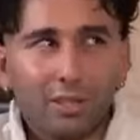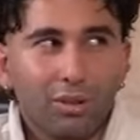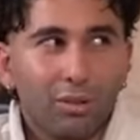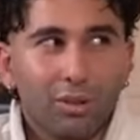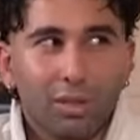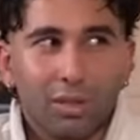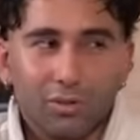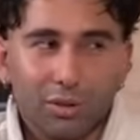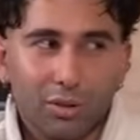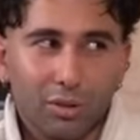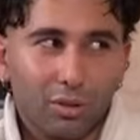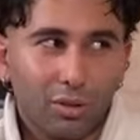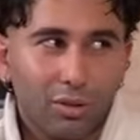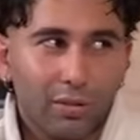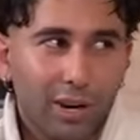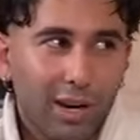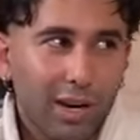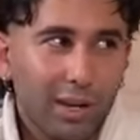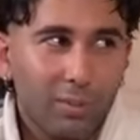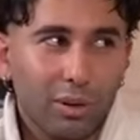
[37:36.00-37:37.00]
and you're looking for a
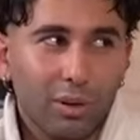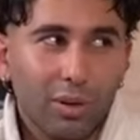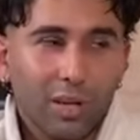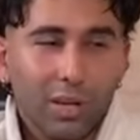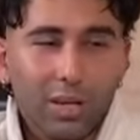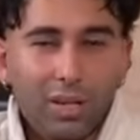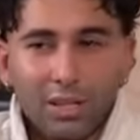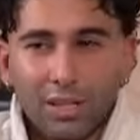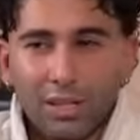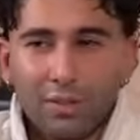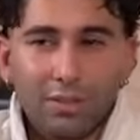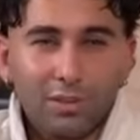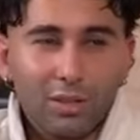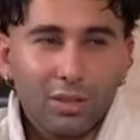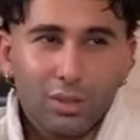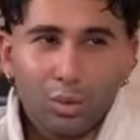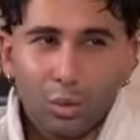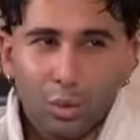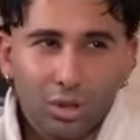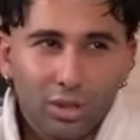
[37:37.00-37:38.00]
good vibe or even
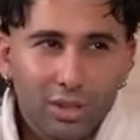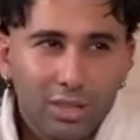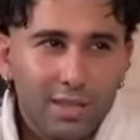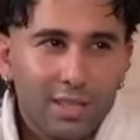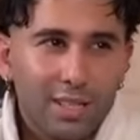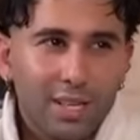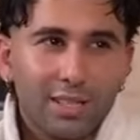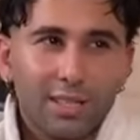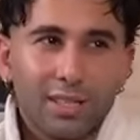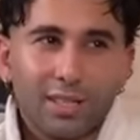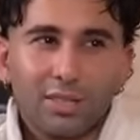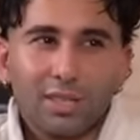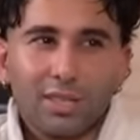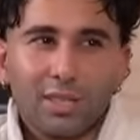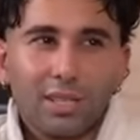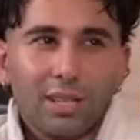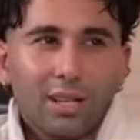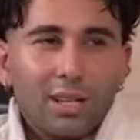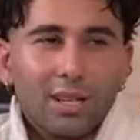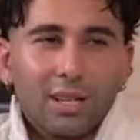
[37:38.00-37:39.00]
a social setting
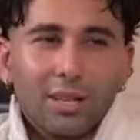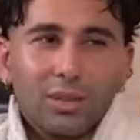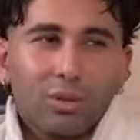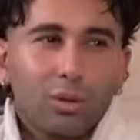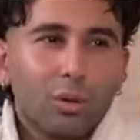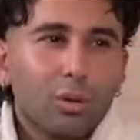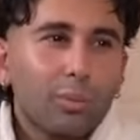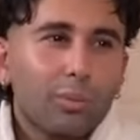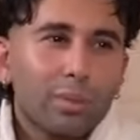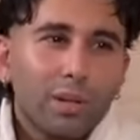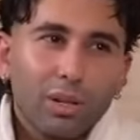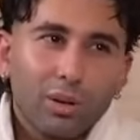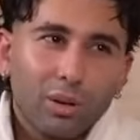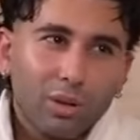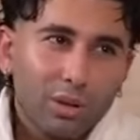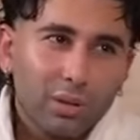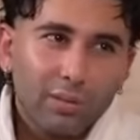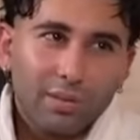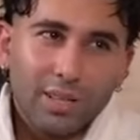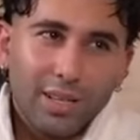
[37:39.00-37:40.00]
just don't bring
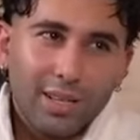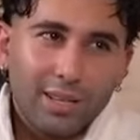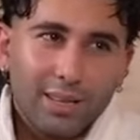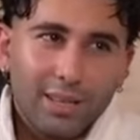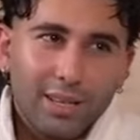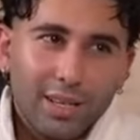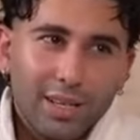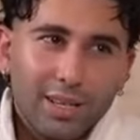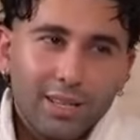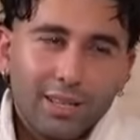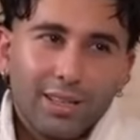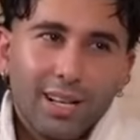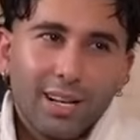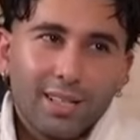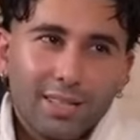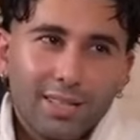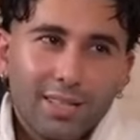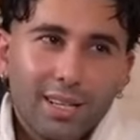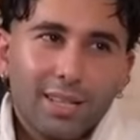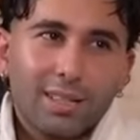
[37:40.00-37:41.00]
all of that there.
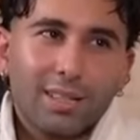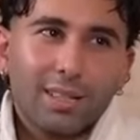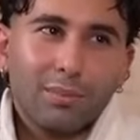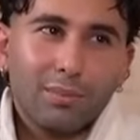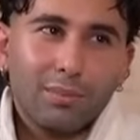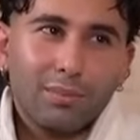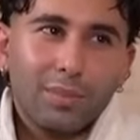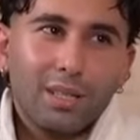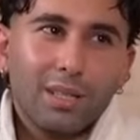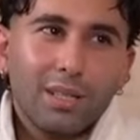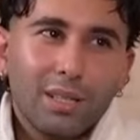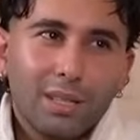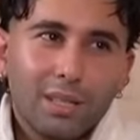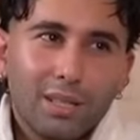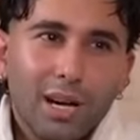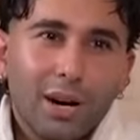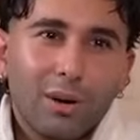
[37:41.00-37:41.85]
That's like immediate